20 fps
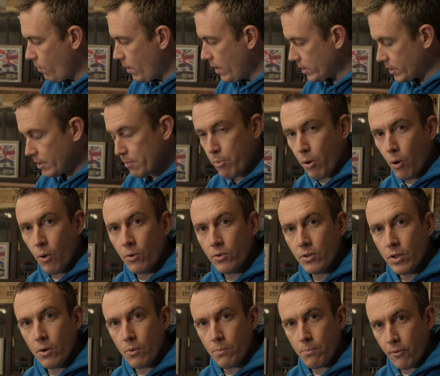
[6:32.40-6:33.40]
it's
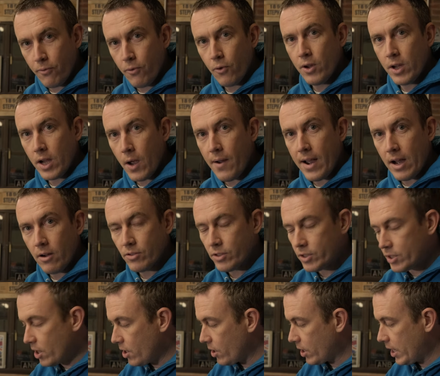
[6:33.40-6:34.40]
important that before you go out on
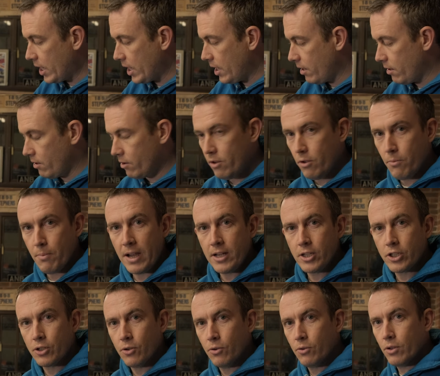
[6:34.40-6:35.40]
circuit, you make
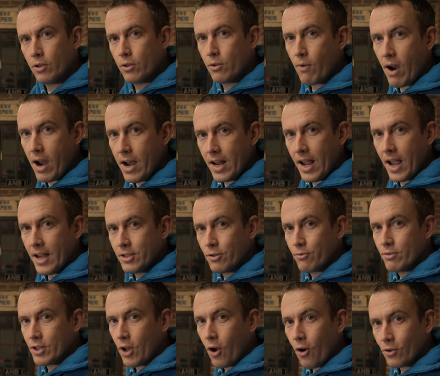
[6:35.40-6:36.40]
sure that the
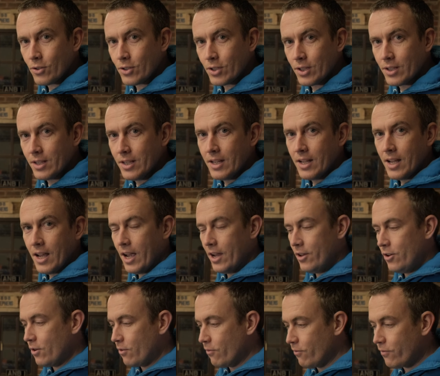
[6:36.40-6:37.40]
radiator is hot
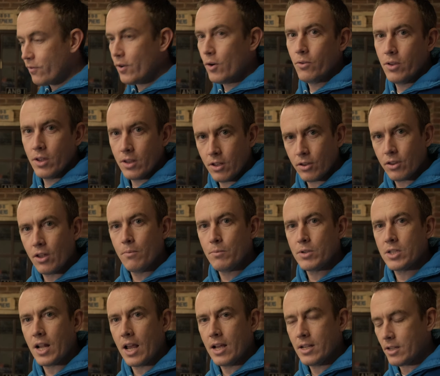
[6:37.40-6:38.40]
and you can feel that the
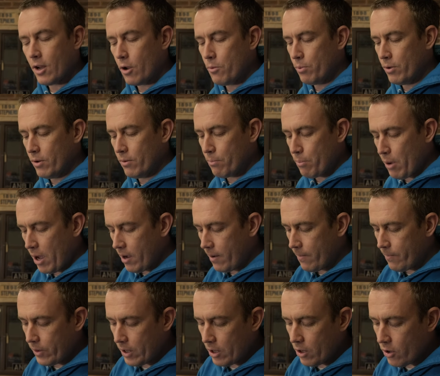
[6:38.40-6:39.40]
thermostat is open.
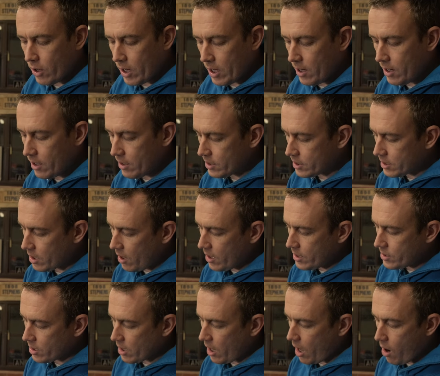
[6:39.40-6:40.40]
But looking at the
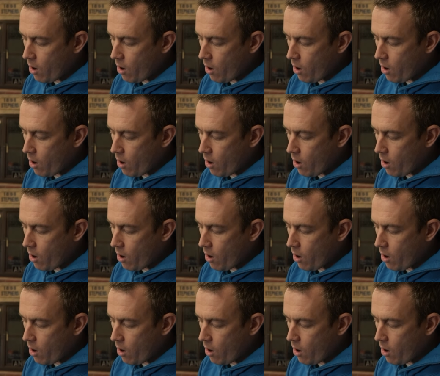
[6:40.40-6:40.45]
size of the